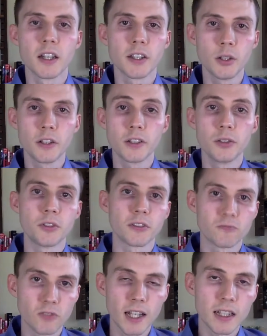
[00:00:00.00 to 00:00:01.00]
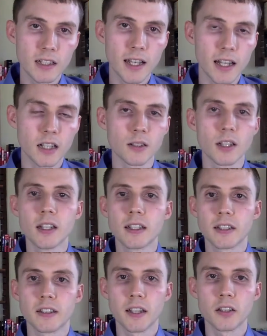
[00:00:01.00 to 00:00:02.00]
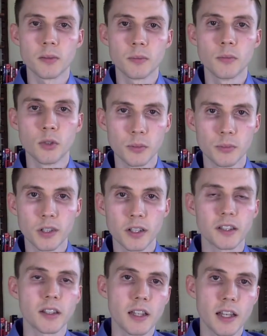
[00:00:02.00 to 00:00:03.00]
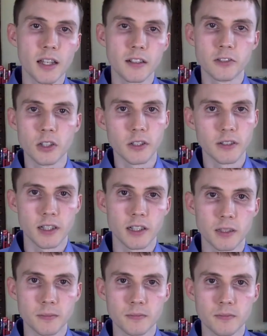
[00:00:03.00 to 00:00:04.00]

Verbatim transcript: you can use right now to sell more books and grow your income.